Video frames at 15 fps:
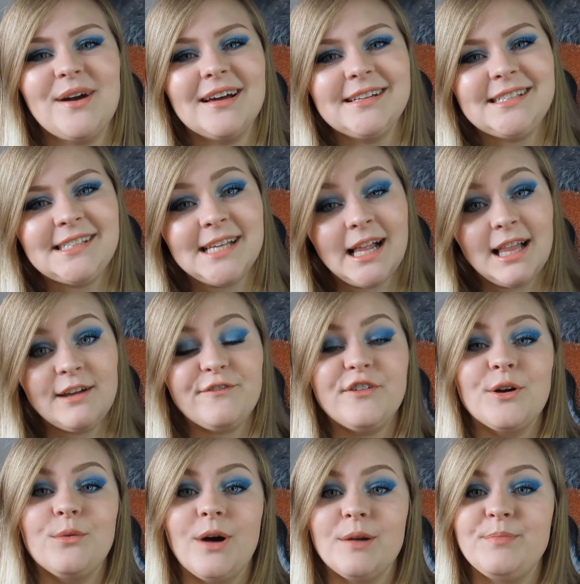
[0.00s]
gotta sell it
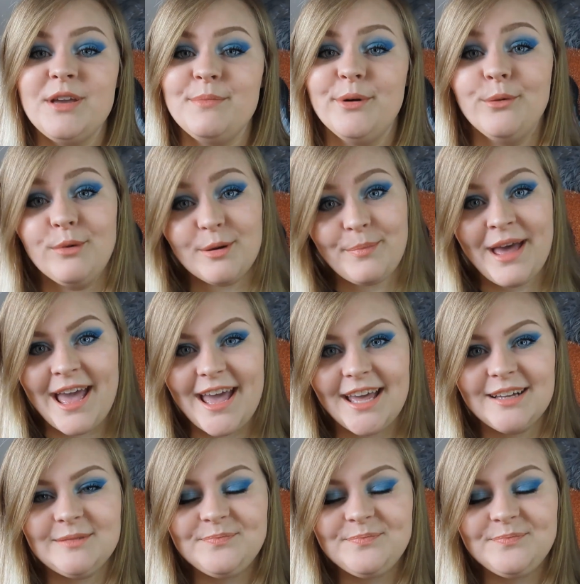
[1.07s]
for what people will pay.